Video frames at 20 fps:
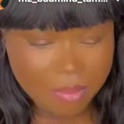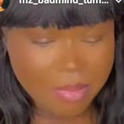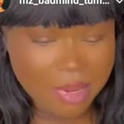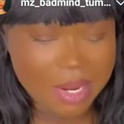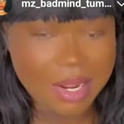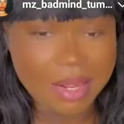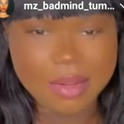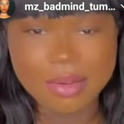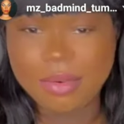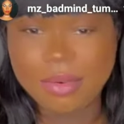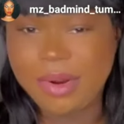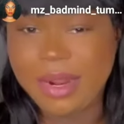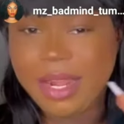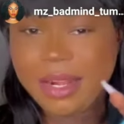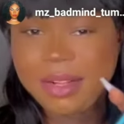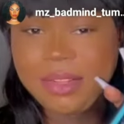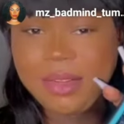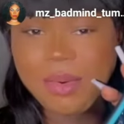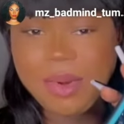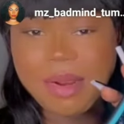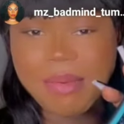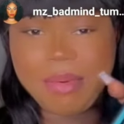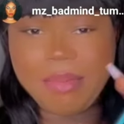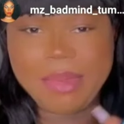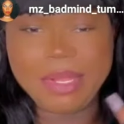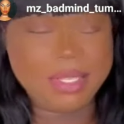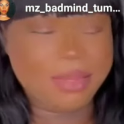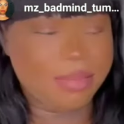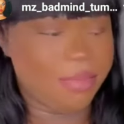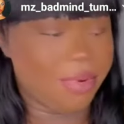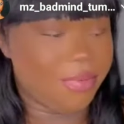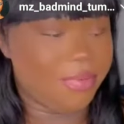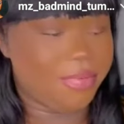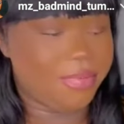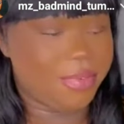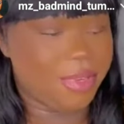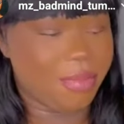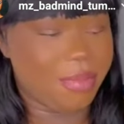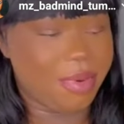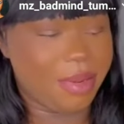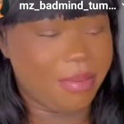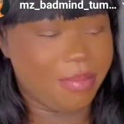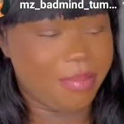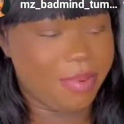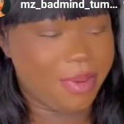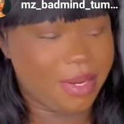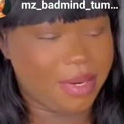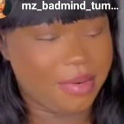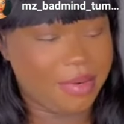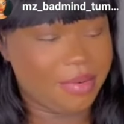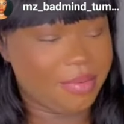I react to one of my, my something them funny.